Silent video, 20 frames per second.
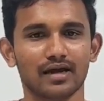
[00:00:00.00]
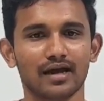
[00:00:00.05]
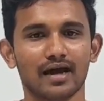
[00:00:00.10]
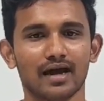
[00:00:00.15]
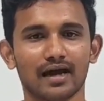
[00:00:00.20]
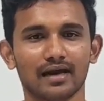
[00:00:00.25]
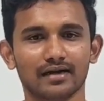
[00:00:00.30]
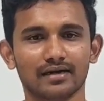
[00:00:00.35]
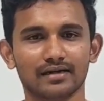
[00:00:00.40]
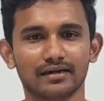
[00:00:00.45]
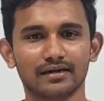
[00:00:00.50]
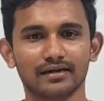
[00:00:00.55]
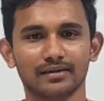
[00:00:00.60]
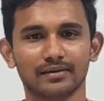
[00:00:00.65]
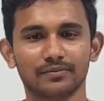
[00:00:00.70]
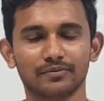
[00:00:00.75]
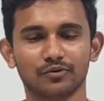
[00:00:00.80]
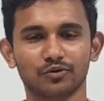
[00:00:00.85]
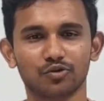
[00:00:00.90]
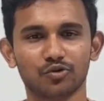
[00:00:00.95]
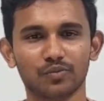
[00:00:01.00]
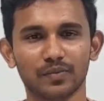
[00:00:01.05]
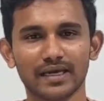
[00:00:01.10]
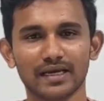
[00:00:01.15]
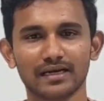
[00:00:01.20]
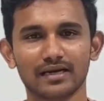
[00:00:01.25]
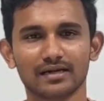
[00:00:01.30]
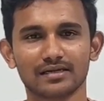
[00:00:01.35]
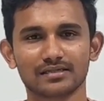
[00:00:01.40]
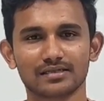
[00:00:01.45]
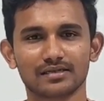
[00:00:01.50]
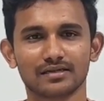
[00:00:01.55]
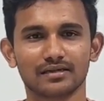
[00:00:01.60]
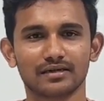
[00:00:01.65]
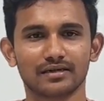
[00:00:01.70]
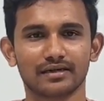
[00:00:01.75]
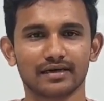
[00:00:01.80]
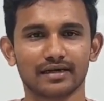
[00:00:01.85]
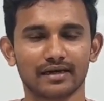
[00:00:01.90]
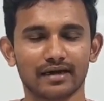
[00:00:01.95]
and grooming class,
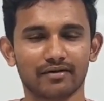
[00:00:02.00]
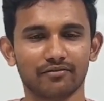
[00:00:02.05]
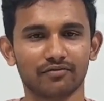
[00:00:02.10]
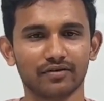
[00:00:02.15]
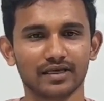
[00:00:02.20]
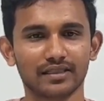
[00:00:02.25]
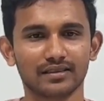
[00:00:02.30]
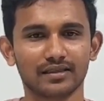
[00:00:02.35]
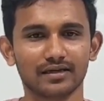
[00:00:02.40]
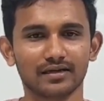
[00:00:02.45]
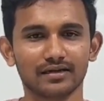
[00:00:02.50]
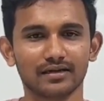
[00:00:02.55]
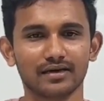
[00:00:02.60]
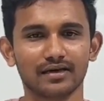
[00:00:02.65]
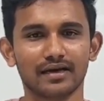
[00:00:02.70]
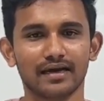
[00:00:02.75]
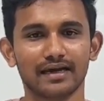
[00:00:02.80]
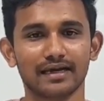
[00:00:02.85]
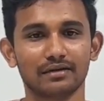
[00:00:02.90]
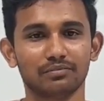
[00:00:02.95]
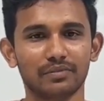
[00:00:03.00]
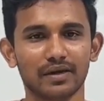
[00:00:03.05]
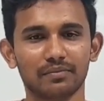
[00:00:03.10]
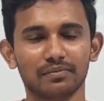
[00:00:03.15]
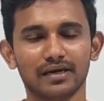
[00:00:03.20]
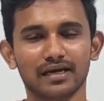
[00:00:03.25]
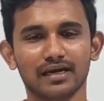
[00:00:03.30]
everything. It may be